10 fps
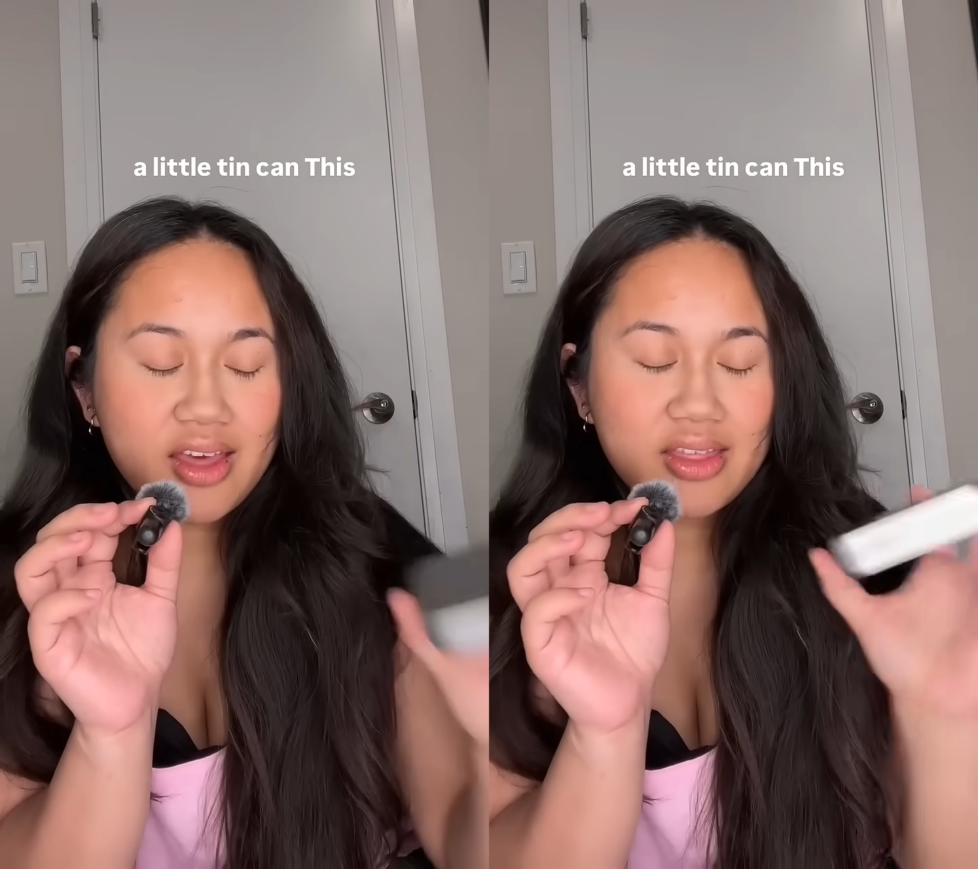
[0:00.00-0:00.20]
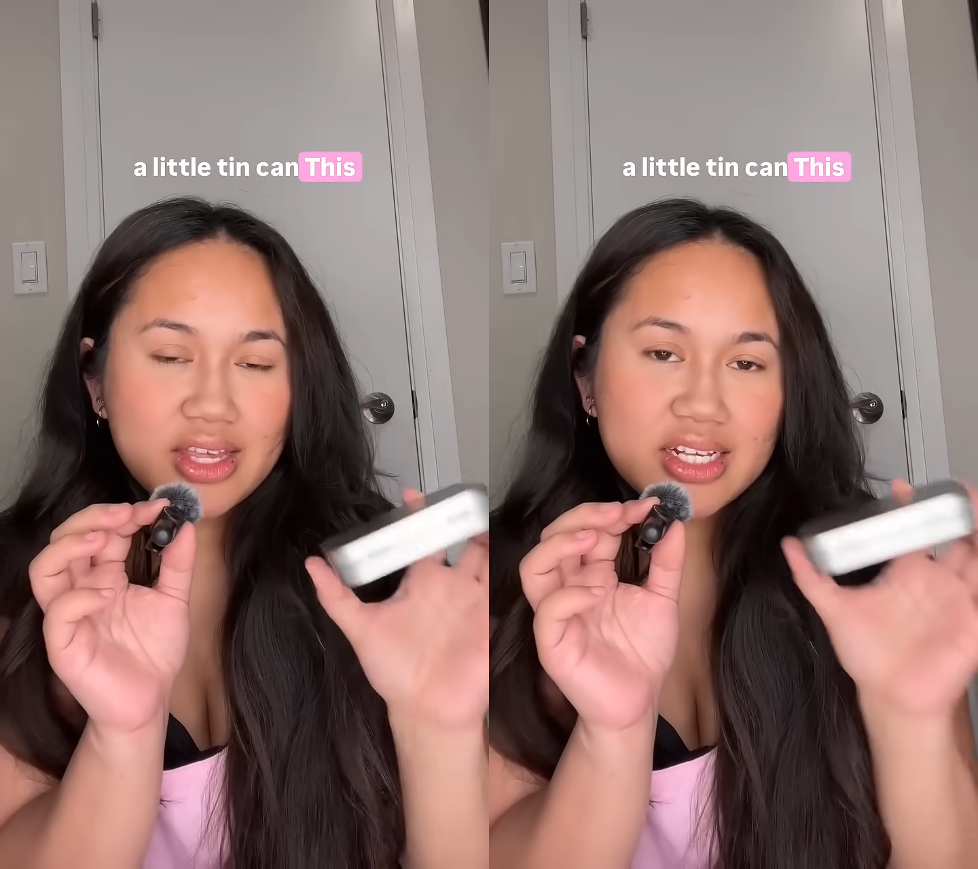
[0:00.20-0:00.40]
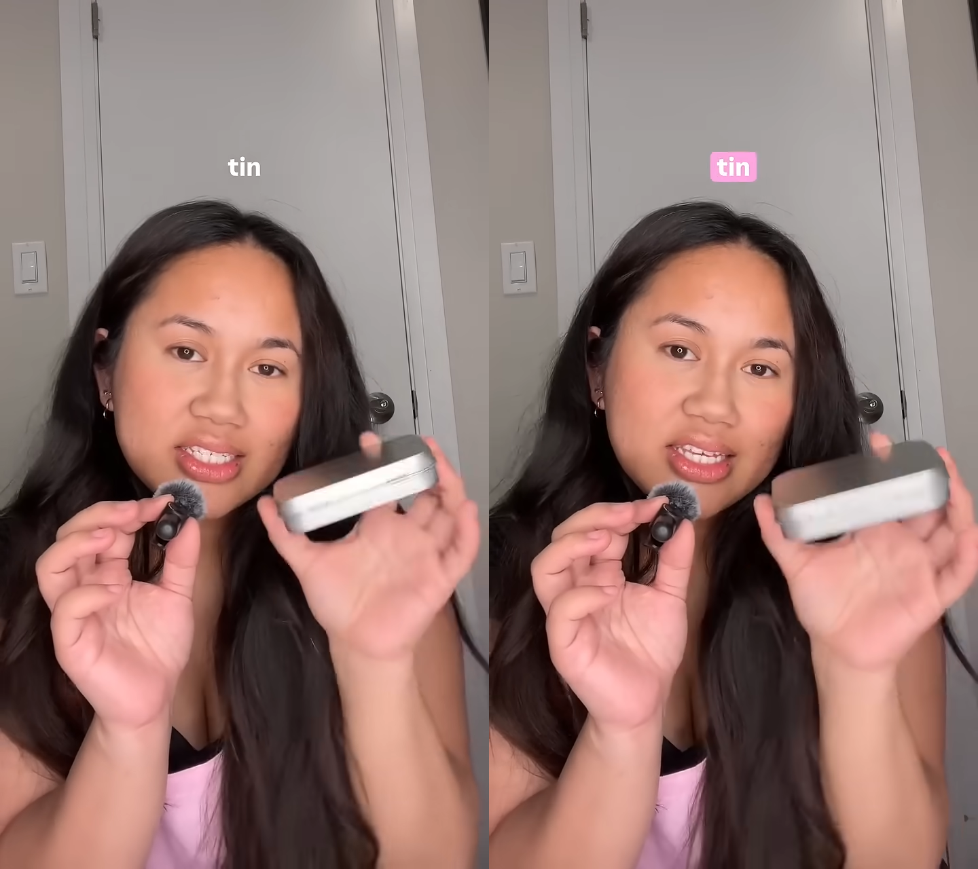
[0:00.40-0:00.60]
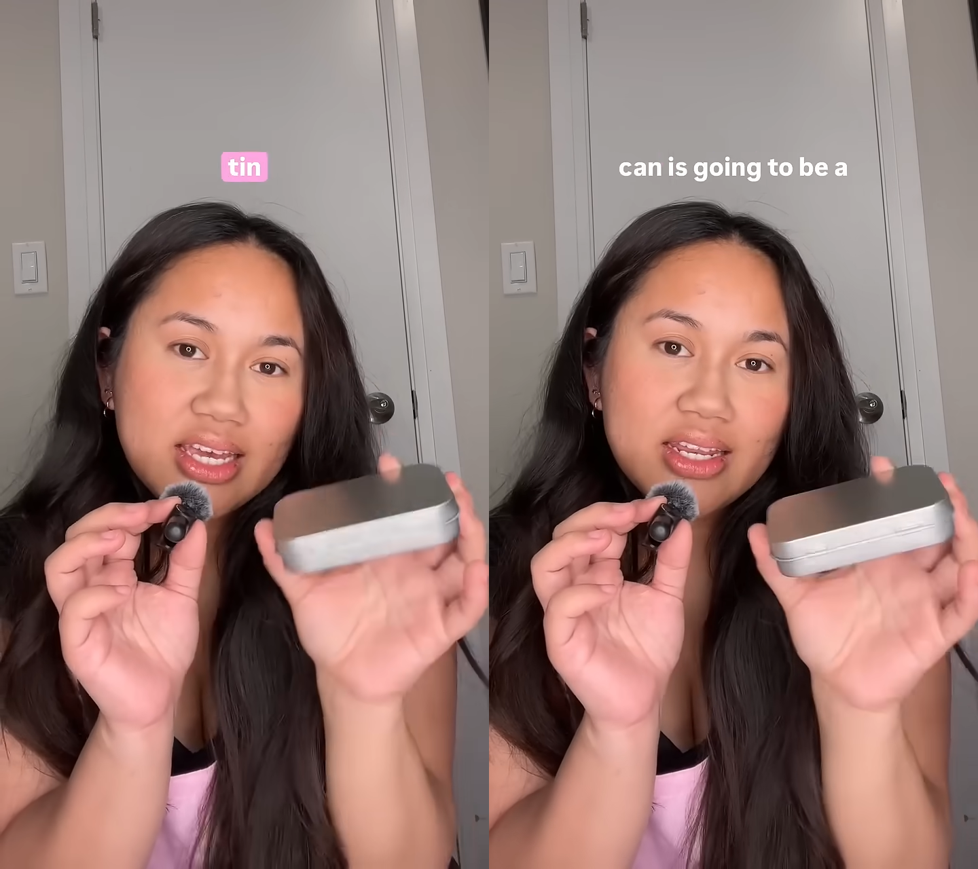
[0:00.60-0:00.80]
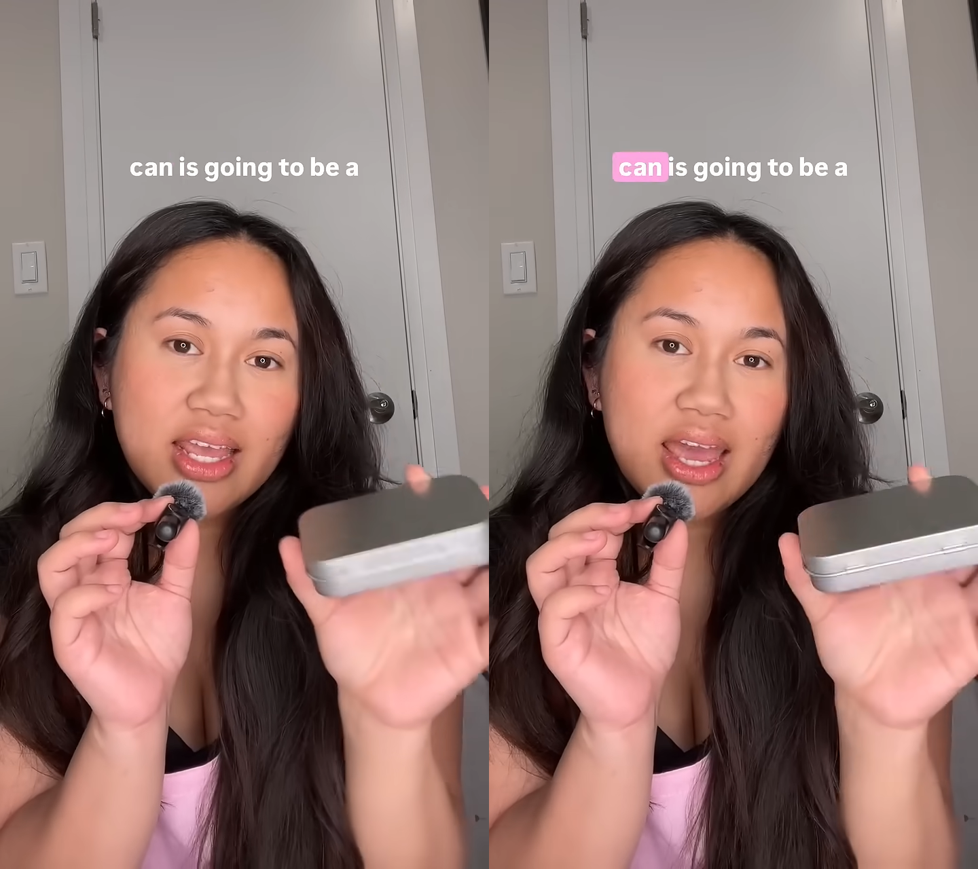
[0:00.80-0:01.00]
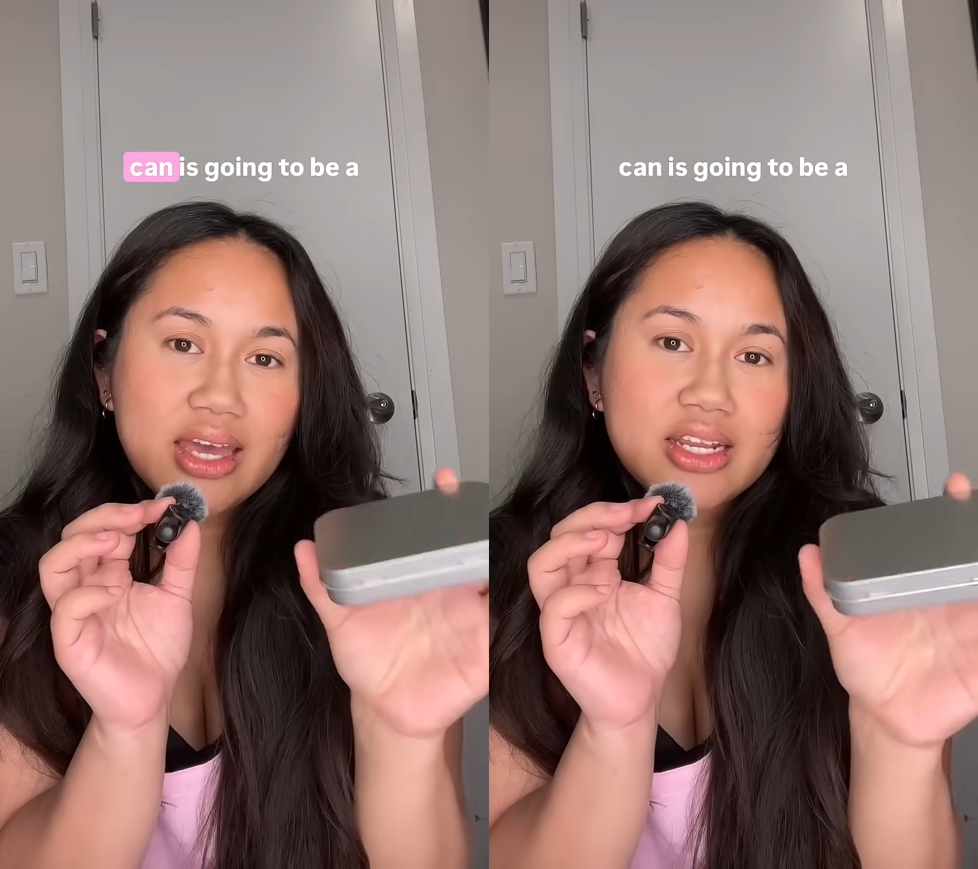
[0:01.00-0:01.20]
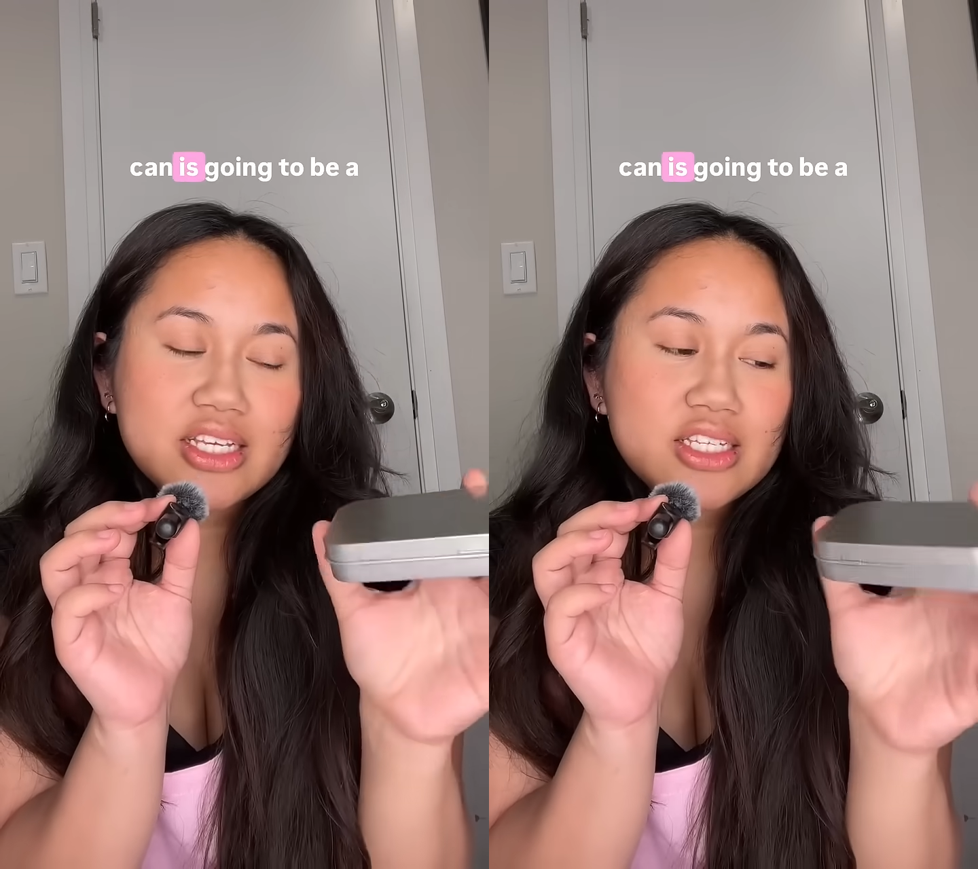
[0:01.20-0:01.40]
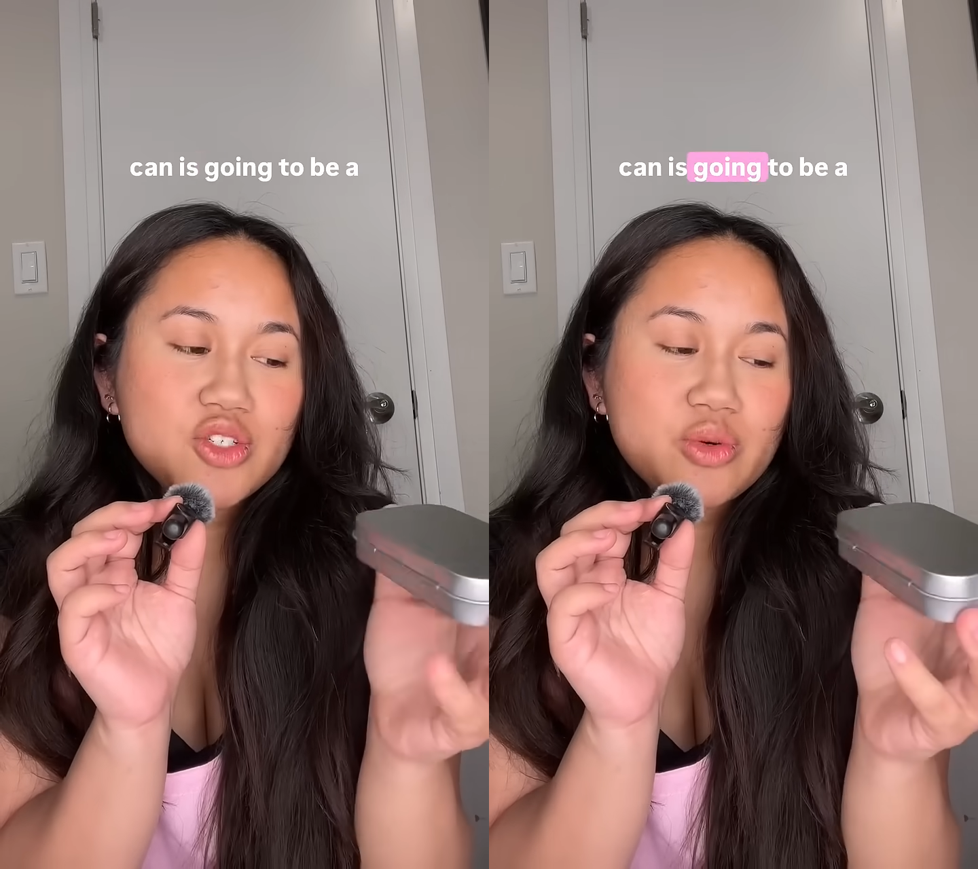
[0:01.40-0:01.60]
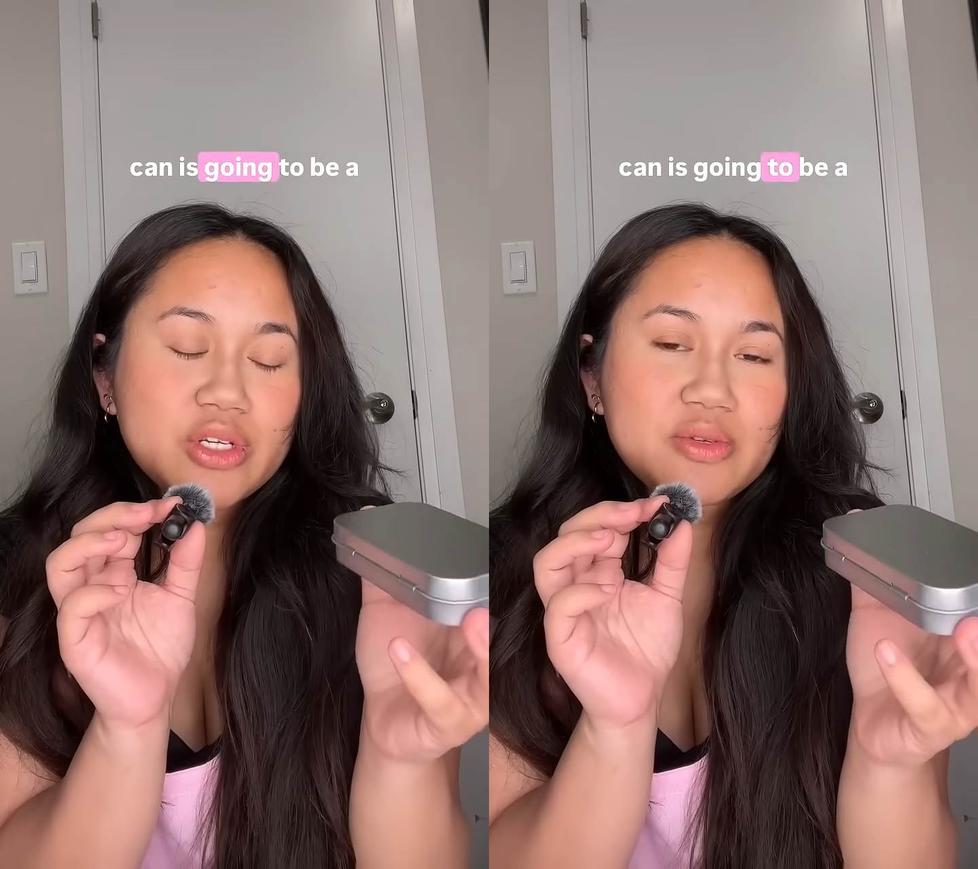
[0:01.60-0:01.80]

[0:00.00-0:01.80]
This tin can is going